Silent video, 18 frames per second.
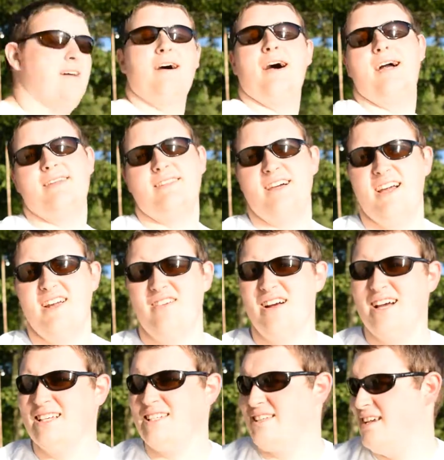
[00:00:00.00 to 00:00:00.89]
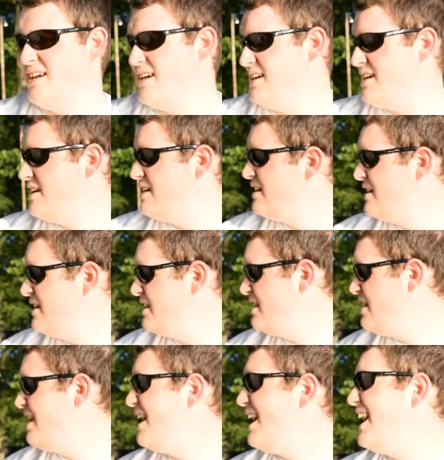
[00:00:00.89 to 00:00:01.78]
I digress.
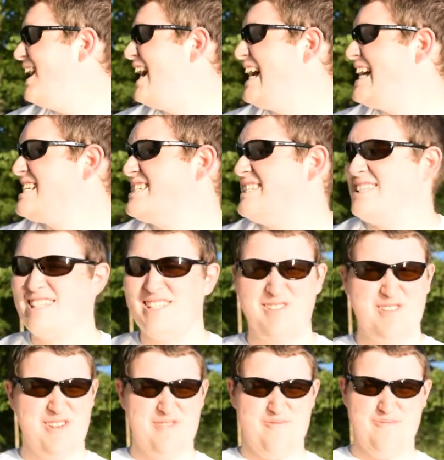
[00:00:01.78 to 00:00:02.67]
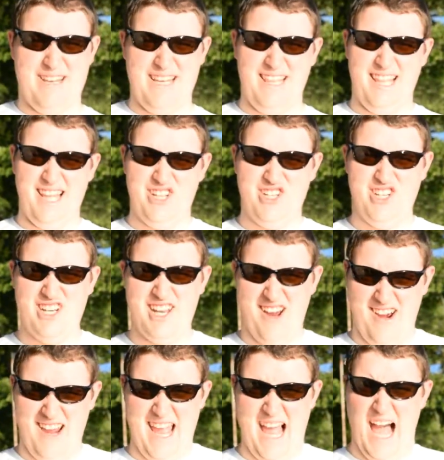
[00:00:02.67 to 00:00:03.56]
Uh, so this is one of my
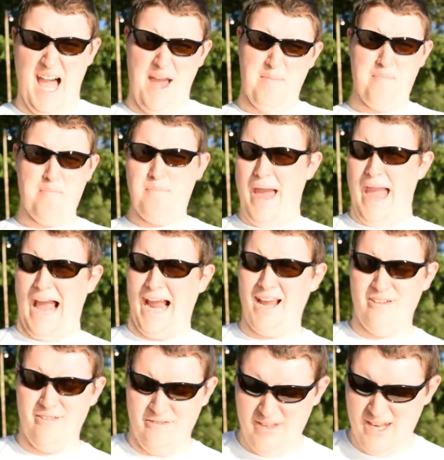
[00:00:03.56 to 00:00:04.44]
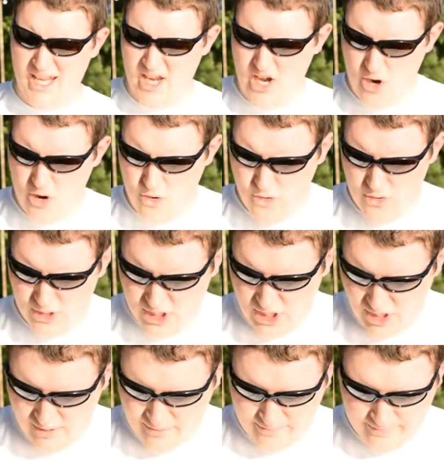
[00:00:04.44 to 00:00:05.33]
legendary I'm back videos.